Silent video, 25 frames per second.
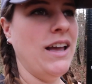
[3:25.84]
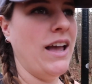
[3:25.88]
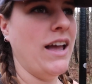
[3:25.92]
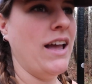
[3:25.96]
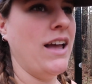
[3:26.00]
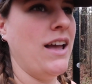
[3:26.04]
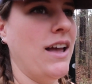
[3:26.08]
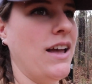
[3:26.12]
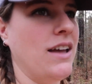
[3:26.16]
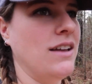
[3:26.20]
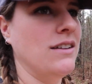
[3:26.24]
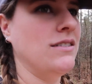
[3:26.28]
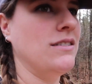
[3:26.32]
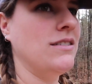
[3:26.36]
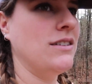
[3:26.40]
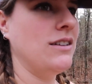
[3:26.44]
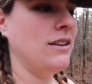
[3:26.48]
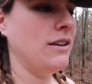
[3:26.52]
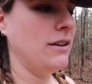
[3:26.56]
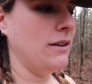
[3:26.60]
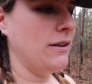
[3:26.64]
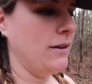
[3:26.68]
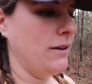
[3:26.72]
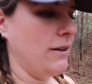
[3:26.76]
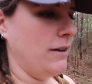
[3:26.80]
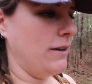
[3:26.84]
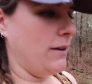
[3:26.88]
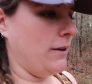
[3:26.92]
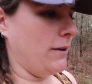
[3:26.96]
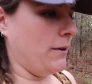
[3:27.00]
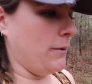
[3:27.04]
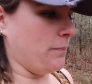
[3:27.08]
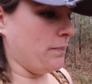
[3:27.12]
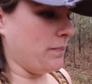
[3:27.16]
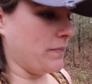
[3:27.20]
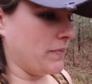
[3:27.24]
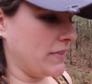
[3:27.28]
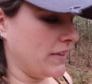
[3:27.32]
And
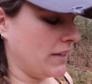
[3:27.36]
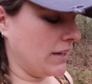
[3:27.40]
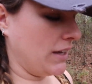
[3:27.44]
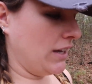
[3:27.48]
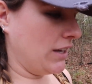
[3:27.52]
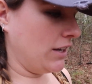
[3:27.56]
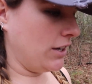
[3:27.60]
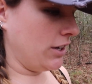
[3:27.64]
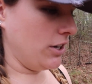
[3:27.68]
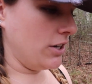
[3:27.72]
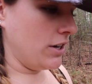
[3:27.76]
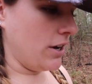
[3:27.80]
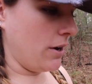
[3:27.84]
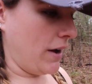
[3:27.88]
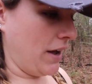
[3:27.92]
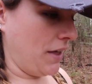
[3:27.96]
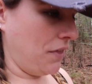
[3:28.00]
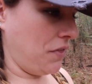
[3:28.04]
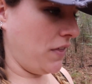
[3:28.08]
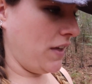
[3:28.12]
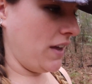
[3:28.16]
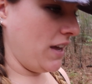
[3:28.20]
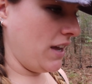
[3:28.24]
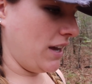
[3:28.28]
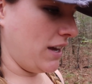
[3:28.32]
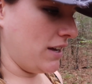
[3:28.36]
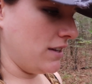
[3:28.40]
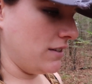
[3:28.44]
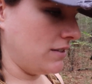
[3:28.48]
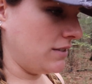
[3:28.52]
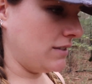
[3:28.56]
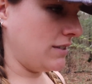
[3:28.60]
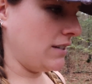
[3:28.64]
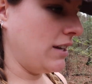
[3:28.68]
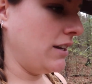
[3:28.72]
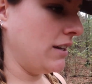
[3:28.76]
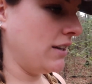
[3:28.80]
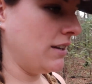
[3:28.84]
you know, I think
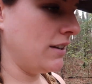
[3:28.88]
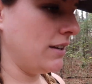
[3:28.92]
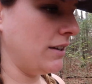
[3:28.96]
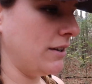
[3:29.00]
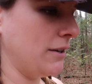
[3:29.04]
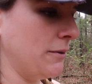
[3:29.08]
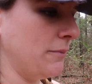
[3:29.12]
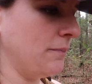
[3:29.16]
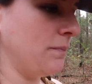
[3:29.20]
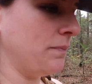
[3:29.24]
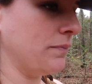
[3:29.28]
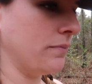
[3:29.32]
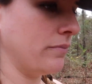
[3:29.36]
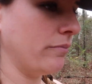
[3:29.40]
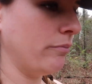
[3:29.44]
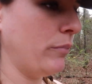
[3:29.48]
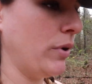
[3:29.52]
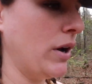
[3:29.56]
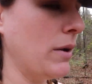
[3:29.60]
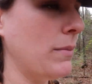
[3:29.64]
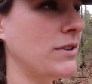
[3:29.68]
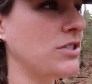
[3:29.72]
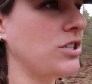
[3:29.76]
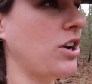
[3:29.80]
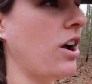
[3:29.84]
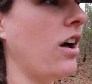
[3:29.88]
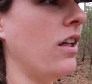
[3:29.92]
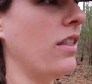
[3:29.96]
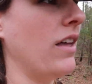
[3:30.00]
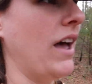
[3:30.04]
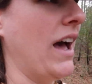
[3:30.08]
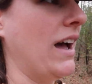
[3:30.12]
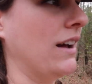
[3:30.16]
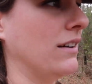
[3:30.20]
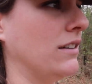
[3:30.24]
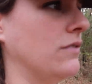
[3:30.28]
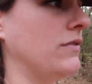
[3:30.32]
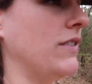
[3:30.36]
it's pretty much all the
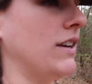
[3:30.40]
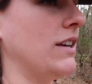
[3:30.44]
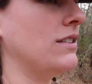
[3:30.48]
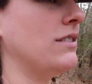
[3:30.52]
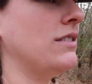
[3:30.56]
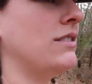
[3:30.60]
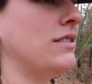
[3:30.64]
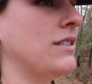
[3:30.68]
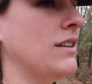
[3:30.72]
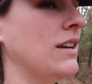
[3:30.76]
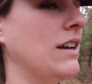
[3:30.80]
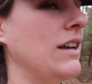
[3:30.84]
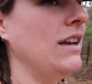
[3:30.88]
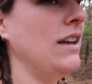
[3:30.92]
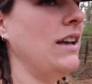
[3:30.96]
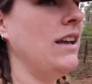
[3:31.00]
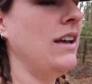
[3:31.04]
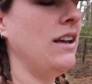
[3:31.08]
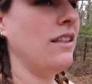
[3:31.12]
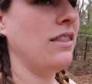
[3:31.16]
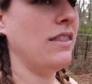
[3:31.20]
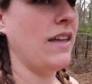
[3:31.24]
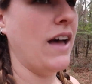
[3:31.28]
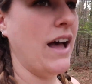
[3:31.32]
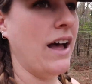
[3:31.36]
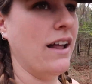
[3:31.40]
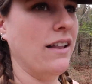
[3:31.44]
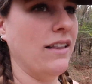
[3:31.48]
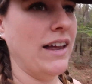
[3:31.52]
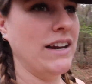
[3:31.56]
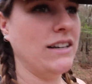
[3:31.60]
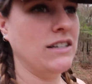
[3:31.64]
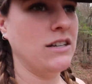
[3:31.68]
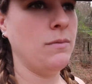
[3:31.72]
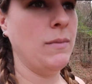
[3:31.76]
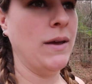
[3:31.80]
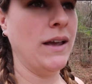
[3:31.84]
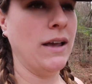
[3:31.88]
activists that
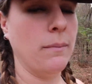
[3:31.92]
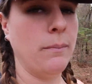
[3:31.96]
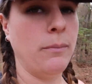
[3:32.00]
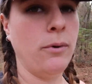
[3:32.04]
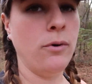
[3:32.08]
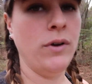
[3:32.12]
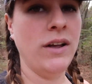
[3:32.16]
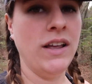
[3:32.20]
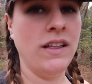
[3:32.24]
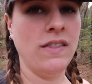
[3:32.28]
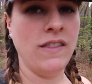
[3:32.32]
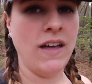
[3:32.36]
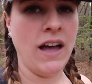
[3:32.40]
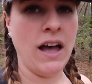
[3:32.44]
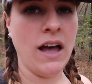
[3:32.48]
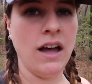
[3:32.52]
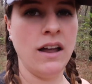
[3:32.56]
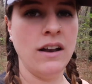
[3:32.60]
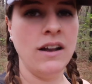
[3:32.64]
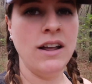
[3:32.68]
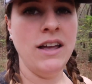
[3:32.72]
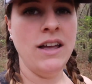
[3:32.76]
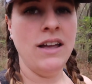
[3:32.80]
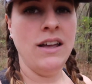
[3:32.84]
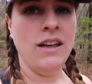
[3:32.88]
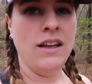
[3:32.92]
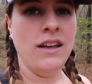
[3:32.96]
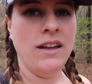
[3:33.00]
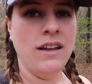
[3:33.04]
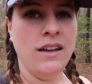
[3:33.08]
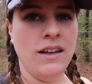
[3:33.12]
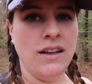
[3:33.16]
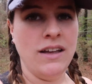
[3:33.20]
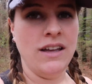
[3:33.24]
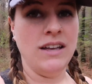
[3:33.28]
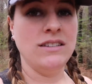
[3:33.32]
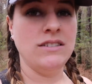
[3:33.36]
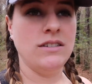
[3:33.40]
like to make a point that
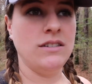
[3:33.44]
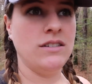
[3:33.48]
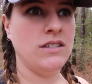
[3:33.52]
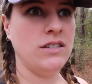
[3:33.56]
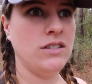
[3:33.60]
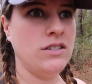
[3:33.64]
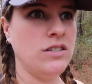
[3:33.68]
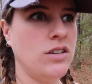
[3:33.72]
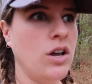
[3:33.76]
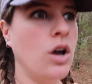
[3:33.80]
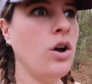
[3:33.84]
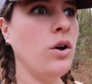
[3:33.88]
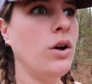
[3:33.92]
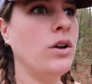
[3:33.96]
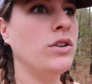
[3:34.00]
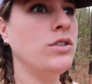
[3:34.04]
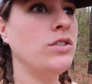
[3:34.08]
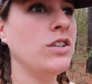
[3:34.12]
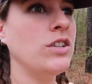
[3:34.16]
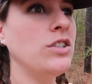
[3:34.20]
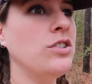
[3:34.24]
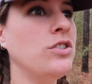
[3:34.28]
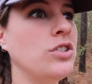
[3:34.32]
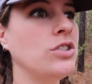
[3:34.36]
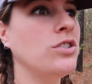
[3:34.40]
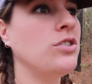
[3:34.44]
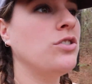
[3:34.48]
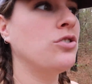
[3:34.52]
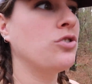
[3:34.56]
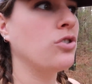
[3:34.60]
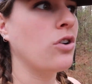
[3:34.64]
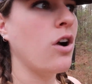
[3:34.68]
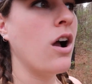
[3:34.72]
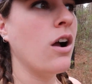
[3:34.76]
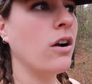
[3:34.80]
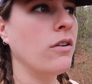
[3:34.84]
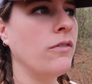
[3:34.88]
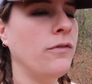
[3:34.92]
it's such a
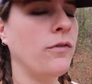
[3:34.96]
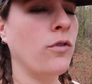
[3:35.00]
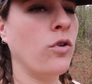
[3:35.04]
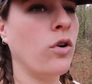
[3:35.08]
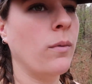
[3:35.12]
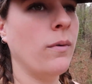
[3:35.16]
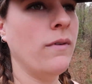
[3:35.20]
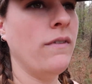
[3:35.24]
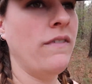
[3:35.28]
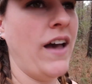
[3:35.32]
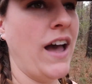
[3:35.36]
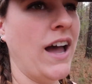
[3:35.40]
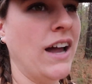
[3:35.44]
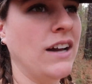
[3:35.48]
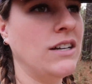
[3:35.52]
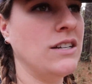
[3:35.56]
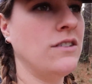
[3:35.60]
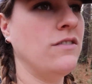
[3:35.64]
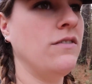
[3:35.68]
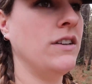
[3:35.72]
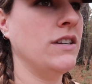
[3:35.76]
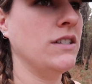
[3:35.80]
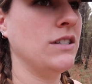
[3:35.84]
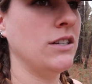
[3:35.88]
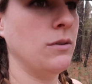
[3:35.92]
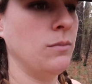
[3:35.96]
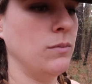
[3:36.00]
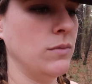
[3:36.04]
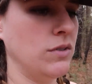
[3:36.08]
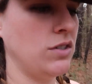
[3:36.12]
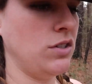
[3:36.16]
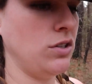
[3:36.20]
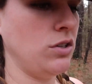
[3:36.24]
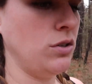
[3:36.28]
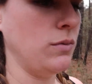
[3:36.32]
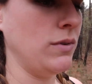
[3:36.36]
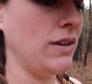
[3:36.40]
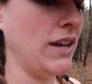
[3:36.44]
strong form of activism
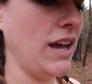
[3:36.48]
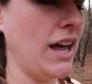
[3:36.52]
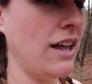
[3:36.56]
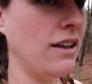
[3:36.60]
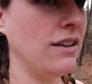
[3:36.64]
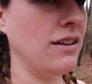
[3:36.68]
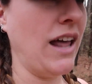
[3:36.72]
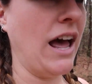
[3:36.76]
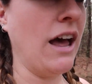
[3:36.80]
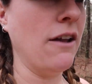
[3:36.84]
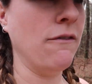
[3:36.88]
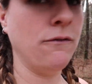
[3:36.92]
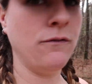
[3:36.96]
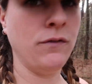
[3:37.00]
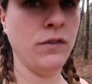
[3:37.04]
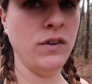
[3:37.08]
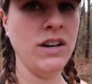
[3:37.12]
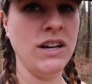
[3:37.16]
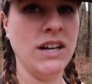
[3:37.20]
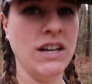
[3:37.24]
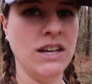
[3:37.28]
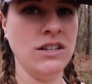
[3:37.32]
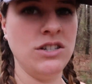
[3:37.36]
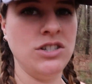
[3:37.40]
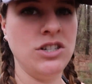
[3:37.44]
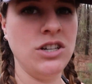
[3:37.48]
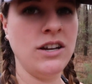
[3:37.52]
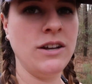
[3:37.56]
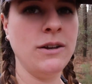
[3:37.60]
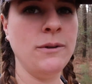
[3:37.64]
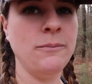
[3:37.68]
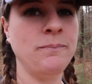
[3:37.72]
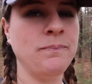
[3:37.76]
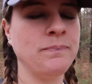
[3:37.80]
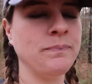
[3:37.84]
to get that footage